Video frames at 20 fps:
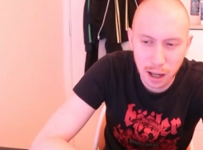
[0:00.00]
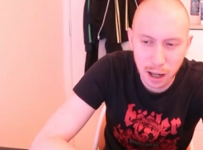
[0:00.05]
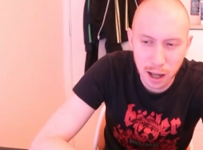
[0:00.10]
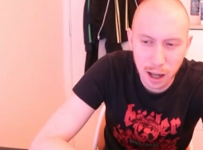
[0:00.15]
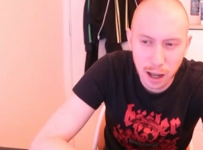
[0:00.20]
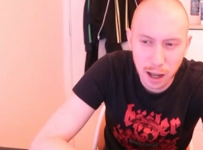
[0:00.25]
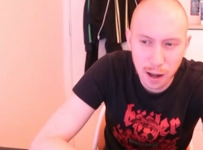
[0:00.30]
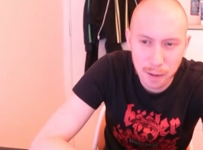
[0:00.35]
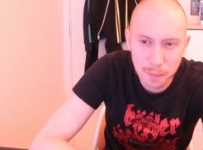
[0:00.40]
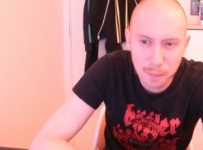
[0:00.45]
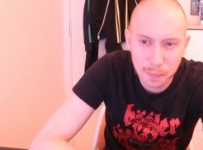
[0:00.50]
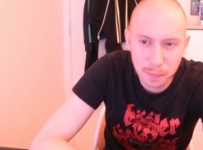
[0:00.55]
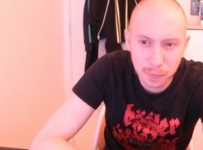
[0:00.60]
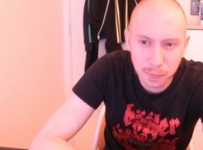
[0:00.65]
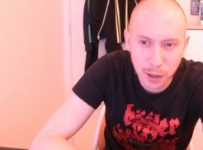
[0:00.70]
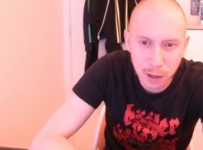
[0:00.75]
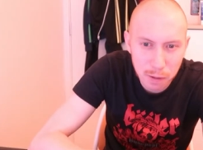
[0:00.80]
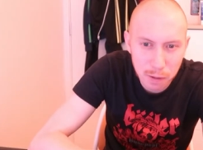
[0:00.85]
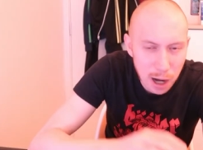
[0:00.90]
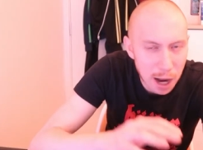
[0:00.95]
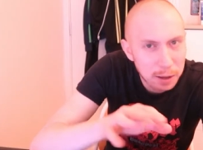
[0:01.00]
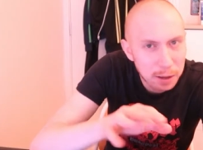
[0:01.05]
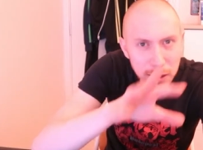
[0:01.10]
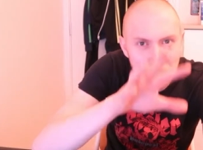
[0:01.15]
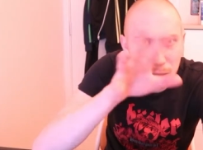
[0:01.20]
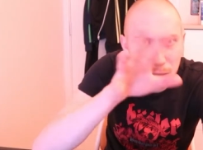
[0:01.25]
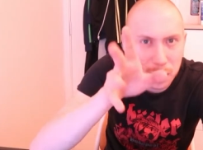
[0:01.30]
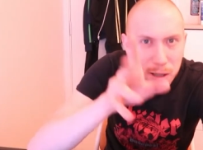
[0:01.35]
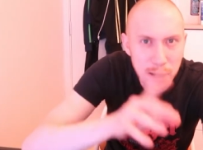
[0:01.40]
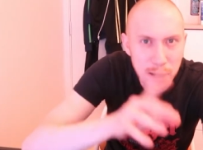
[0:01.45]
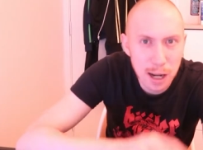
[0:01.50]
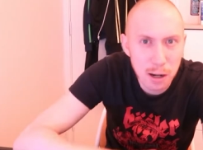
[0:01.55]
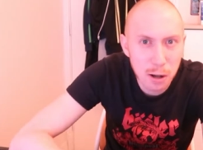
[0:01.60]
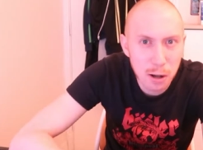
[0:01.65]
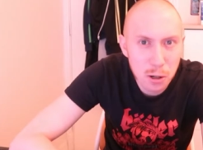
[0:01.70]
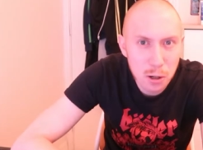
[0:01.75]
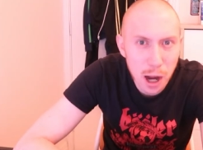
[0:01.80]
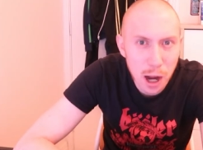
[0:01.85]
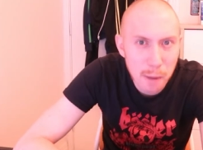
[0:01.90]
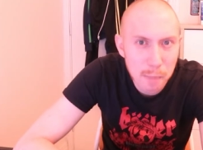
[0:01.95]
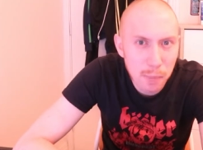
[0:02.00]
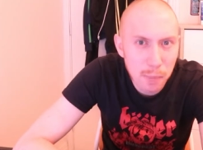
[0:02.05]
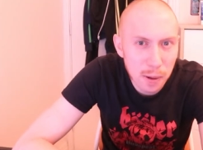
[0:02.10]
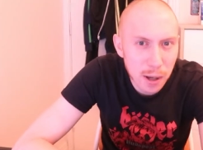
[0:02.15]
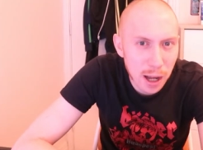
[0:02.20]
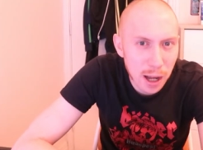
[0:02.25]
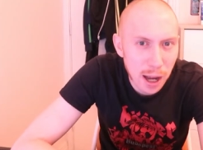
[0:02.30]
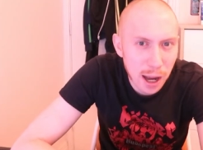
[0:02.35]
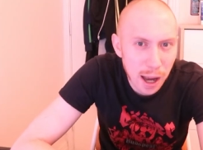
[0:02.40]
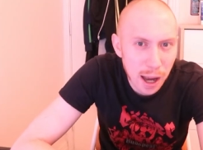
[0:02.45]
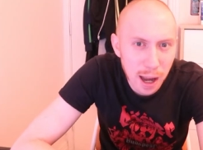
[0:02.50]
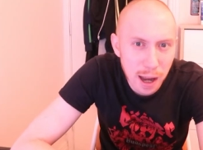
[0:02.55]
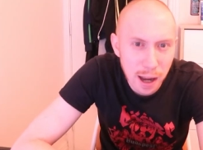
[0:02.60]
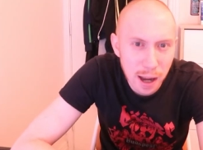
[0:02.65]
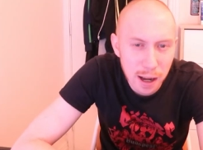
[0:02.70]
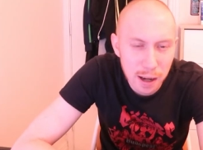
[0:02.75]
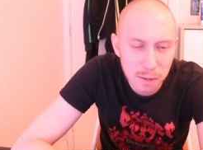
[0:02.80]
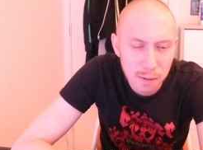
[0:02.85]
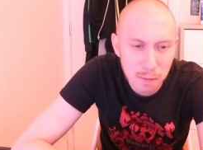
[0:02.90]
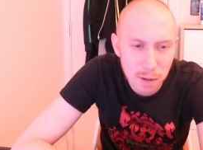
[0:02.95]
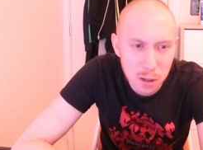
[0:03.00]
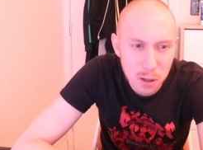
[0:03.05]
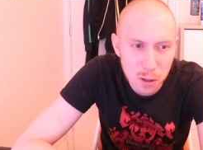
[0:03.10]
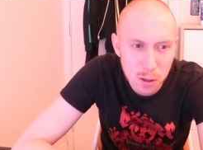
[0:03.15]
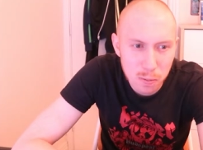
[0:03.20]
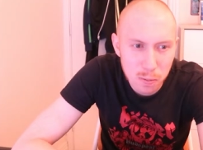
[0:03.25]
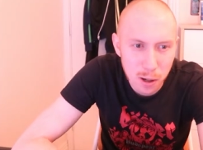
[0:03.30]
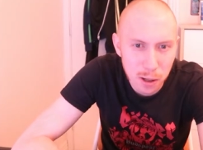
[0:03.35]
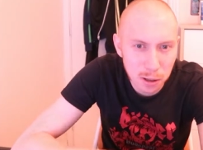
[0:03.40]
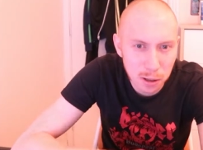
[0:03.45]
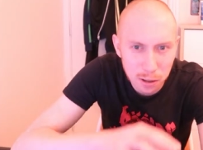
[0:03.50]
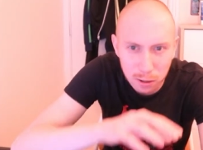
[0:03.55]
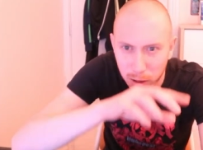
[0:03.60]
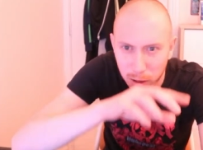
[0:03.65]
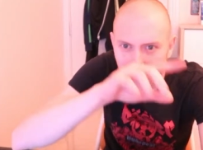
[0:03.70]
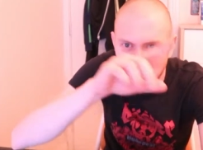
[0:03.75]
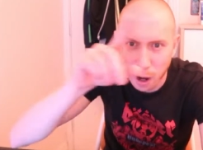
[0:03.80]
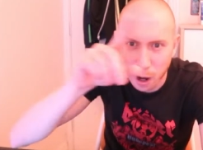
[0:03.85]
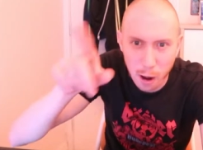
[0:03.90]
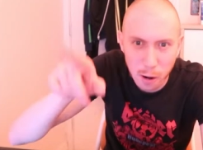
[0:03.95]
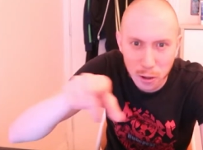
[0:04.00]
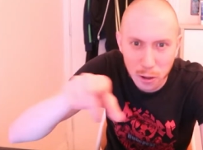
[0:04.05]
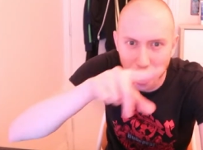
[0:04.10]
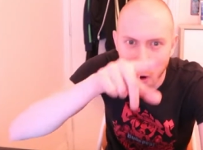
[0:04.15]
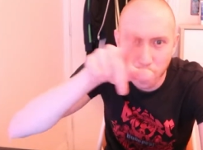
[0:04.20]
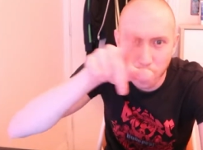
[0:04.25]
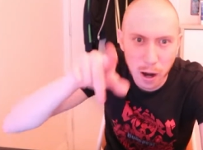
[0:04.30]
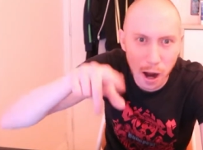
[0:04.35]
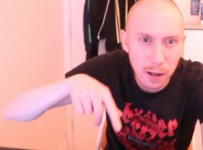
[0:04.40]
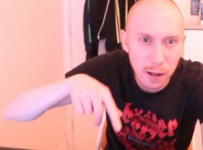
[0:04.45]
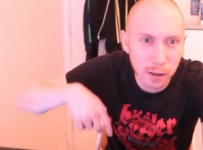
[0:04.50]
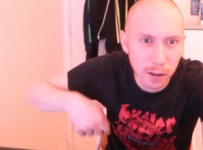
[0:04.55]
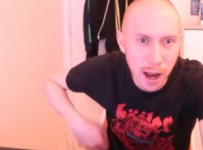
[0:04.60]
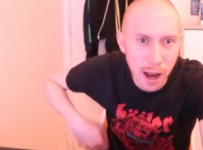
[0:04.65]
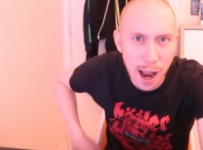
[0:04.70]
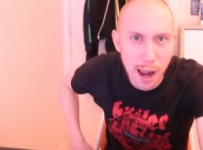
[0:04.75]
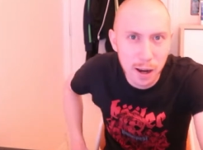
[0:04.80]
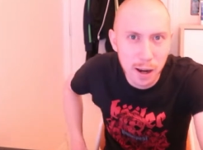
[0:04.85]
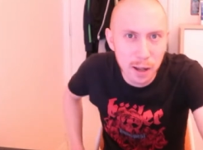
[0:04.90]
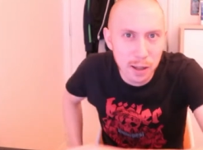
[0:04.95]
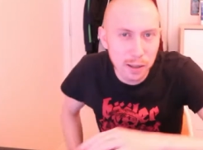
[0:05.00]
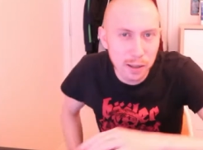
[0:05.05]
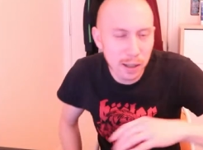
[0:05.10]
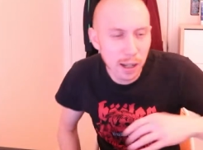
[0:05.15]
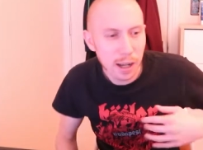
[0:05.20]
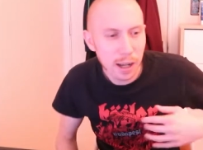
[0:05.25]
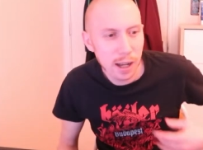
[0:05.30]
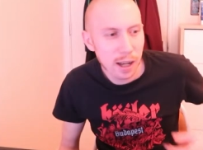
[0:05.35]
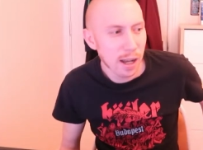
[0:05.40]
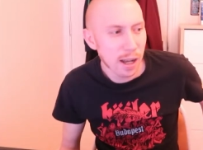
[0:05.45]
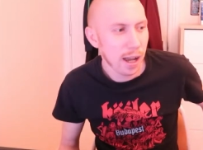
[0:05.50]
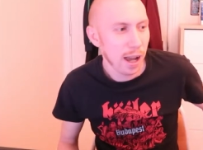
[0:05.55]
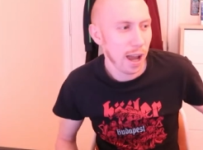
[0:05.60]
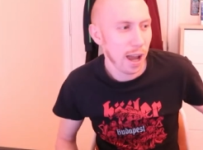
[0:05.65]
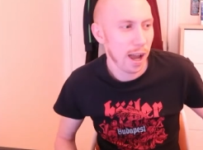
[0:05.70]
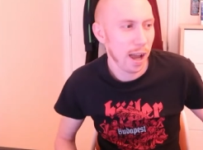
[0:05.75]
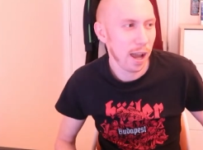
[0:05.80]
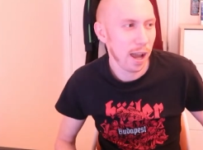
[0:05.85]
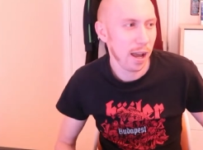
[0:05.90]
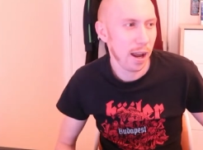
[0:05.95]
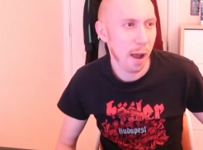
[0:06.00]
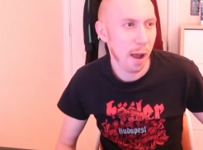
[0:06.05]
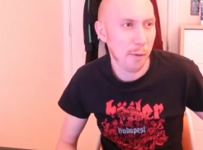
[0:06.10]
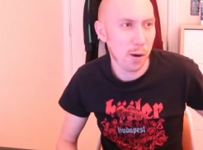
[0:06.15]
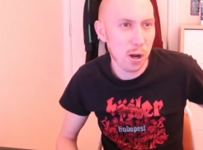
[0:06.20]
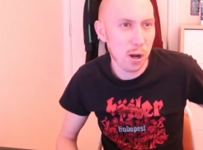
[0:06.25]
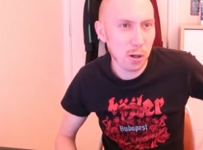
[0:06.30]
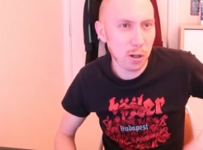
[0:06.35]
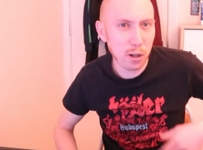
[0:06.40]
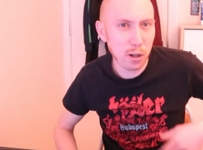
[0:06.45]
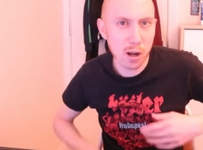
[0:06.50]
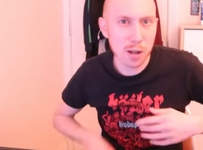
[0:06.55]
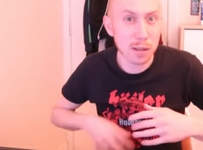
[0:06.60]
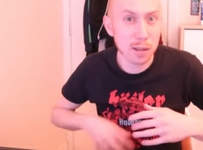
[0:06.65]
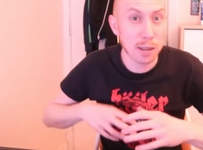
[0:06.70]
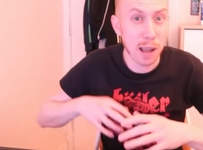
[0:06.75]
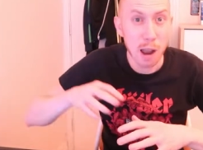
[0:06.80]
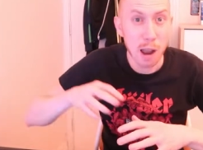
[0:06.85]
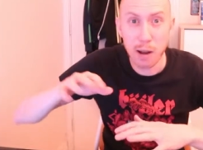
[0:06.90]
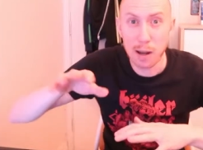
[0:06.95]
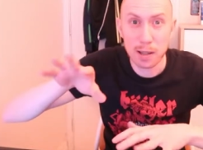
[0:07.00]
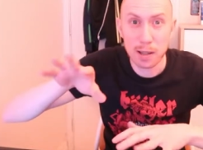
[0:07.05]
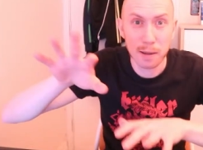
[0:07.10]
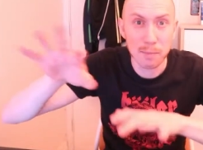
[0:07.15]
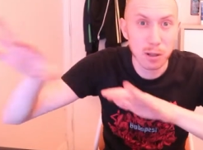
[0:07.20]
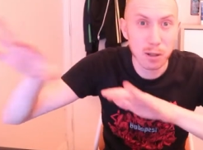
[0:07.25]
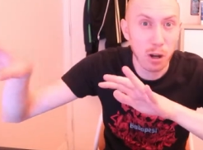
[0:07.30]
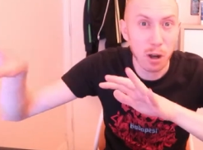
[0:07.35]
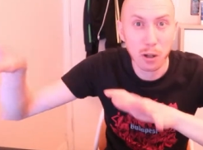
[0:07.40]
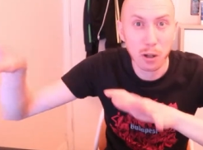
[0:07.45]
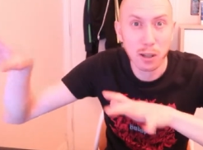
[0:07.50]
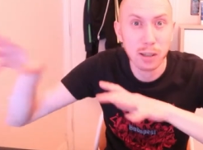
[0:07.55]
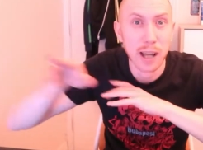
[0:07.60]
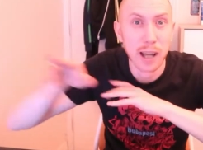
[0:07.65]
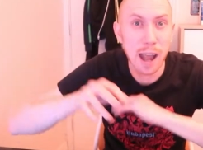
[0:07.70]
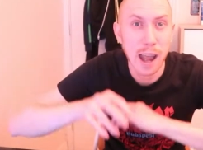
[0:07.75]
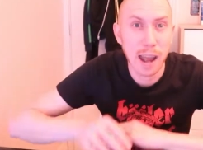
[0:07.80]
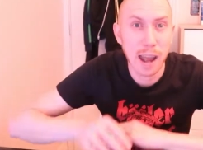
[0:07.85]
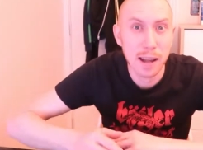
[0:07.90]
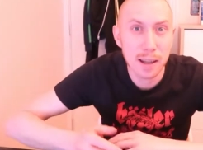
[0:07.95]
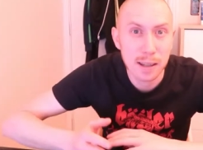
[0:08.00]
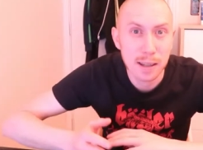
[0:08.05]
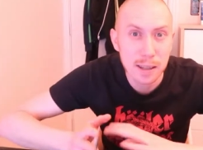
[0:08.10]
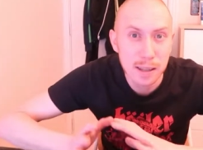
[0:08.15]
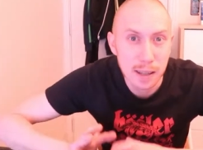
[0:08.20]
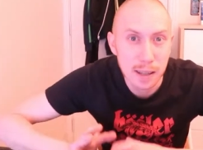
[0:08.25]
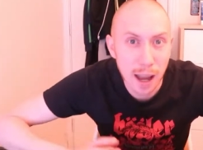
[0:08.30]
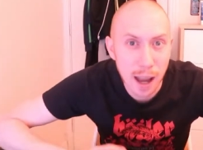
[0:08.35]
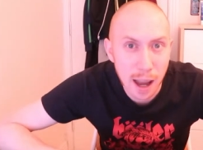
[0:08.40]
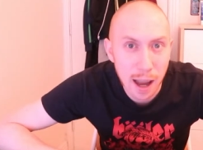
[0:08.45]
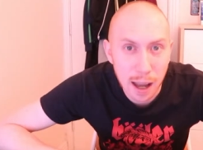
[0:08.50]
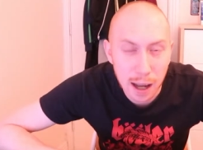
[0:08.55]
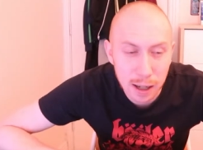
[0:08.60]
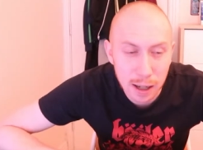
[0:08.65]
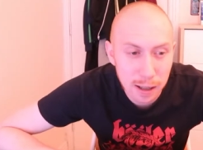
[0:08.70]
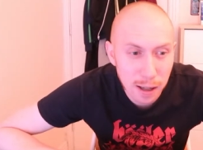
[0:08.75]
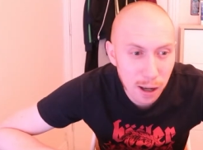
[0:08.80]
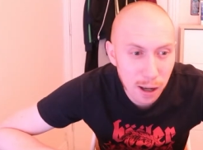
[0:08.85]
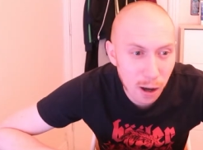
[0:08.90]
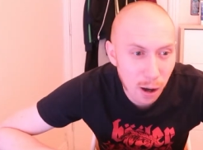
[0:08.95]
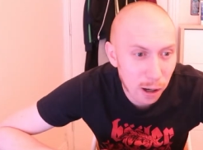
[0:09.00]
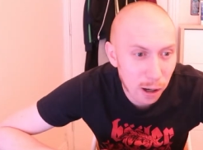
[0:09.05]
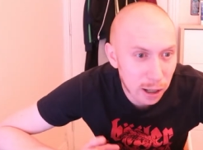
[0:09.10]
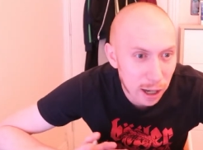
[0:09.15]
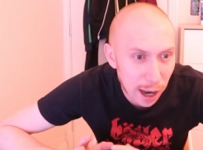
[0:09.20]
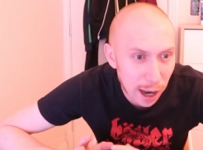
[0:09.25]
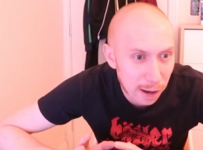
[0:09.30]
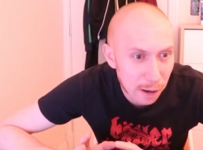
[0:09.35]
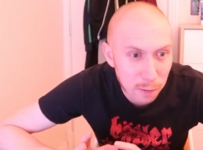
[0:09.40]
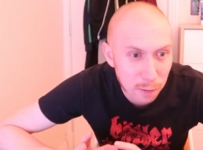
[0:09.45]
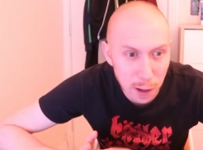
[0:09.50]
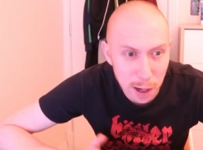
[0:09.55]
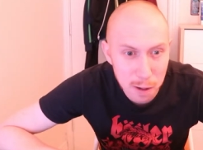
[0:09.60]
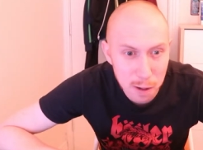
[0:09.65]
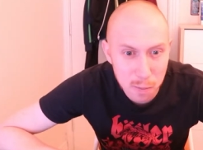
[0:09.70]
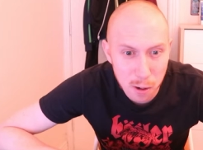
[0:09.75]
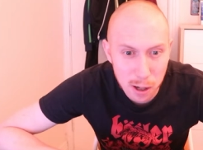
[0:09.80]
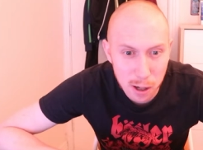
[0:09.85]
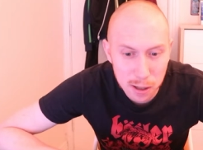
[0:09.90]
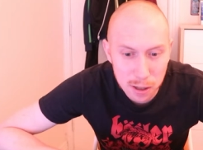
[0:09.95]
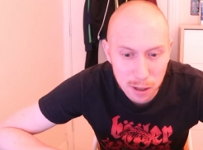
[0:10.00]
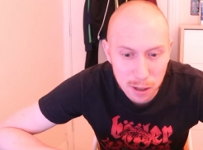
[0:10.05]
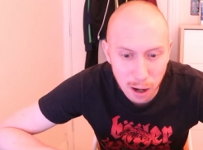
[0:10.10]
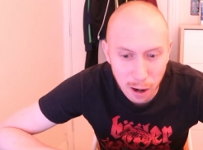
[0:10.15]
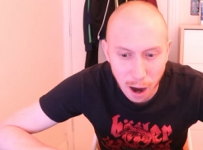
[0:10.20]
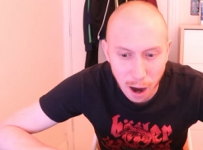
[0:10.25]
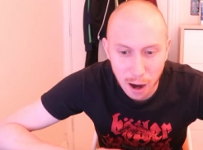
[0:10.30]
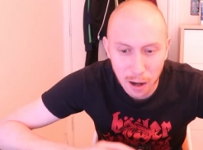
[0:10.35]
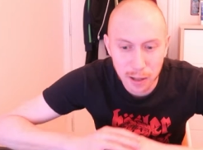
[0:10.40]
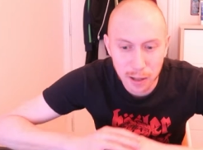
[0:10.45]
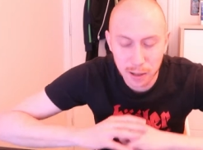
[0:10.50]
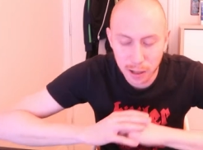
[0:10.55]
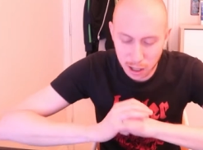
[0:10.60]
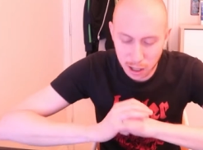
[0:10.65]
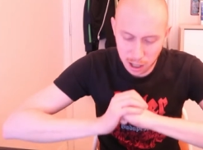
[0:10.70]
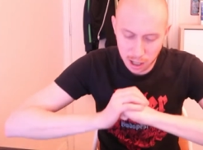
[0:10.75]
we rented this little jeep. And we just wanted to, you know, go around the island and have a look, because there are some crocodiles and all kind of animals around.